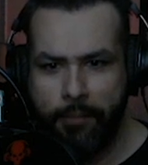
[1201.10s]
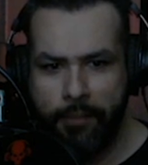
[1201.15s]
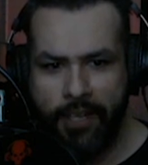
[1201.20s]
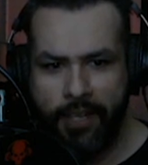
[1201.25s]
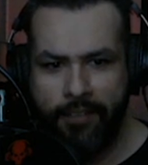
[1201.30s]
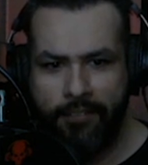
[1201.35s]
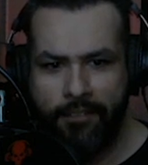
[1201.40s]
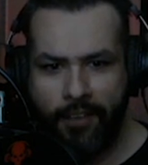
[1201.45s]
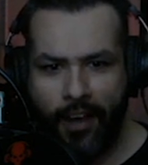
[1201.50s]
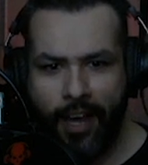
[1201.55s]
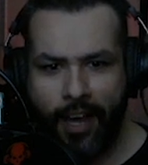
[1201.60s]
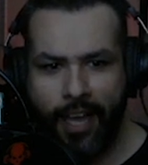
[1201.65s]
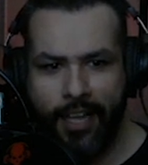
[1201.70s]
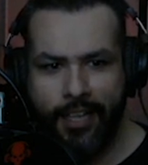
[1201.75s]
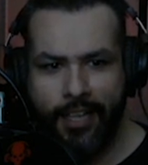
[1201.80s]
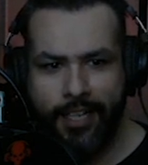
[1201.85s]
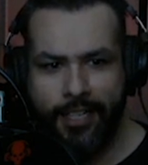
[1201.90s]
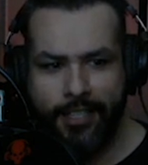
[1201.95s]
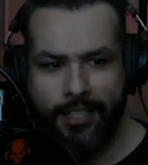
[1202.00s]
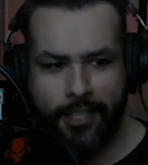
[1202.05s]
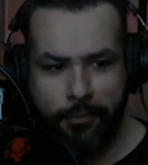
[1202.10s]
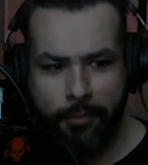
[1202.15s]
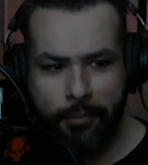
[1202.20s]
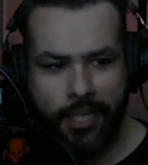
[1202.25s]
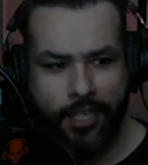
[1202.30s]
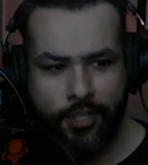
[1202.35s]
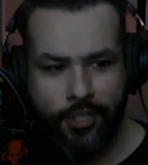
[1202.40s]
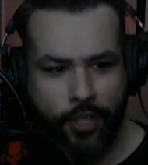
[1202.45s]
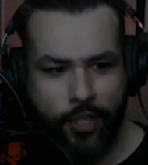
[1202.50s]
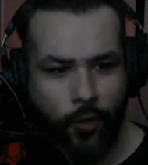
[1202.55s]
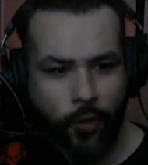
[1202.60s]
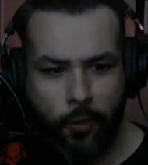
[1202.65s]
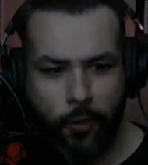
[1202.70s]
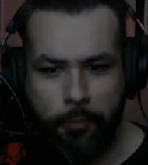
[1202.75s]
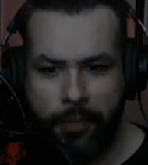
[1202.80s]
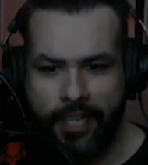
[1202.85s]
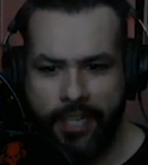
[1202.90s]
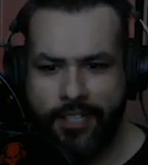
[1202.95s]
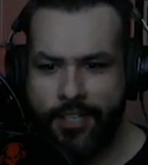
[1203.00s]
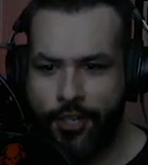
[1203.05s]
be violent and be a total
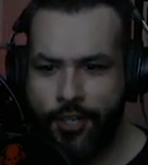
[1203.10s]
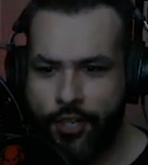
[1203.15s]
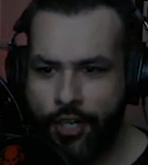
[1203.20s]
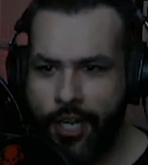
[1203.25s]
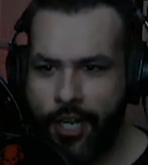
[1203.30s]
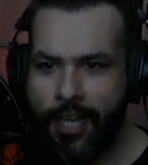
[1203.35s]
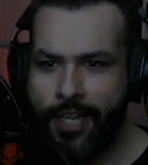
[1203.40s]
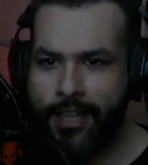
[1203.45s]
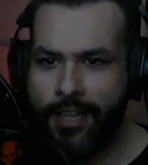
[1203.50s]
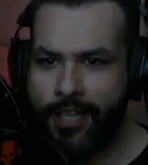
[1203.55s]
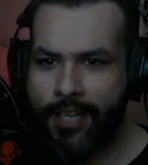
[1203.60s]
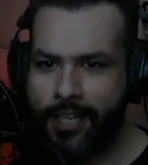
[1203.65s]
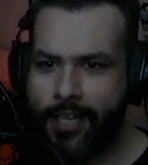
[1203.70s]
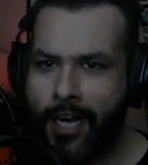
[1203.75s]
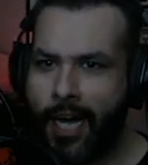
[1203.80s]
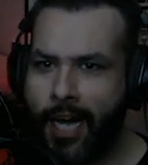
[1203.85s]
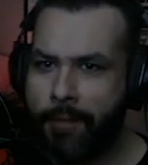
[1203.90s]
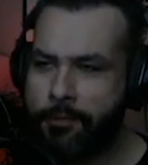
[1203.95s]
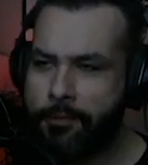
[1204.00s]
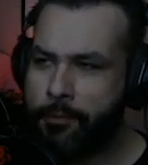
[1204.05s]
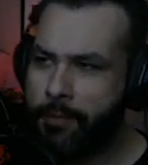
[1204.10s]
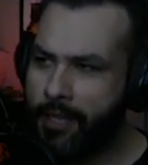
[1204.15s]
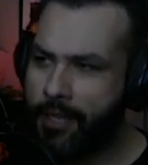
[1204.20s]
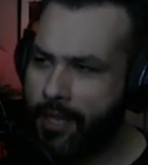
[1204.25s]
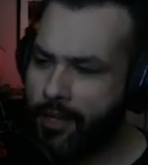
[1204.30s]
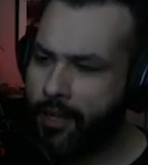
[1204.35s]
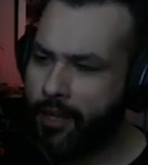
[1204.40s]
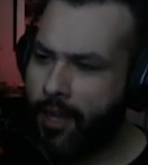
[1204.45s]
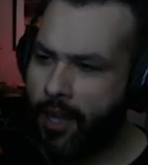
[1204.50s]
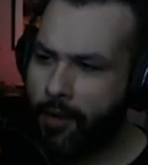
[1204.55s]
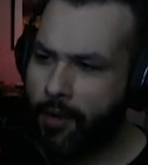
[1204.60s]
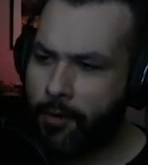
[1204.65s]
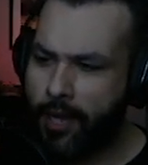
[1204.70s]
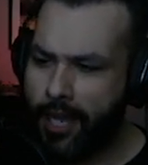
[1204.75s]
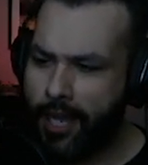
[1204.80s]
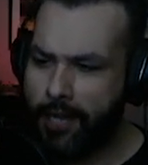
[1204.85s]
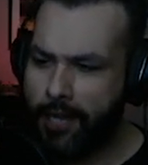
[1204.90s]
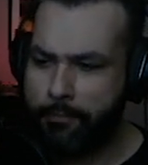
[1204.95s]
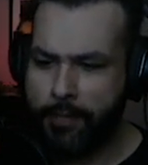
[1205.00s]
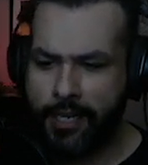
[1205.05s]
piece of shit and the cops will be like, "All
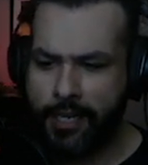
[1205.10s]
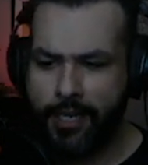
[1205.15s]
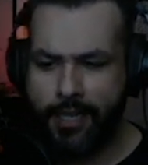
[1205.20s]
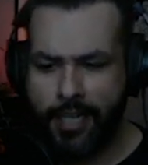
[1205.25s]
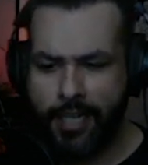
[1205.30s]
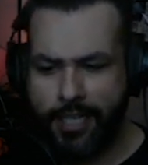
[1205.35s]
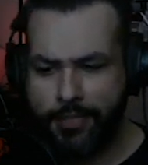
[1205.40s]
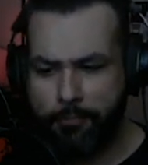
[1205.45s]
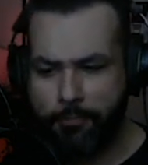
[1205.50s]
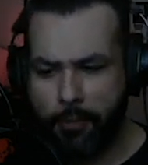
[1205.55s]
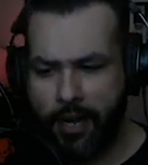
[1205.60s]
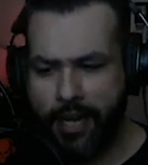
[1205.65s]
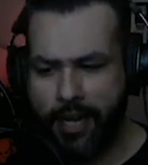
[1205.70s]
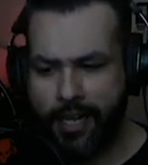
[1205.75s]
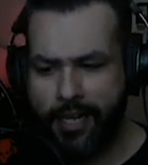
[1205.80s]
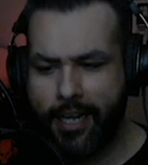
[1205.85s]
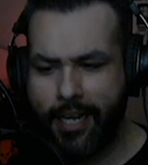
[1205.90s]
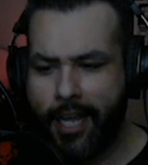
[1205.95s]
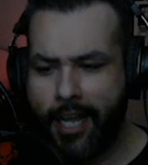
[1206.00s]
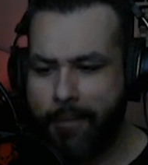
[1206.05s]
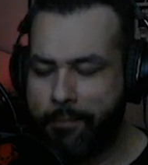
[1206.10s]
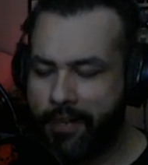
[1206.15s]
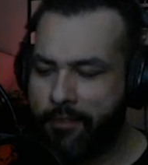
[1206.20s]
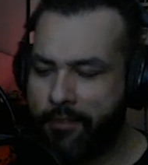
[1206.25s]
right, buddy, let's break it up."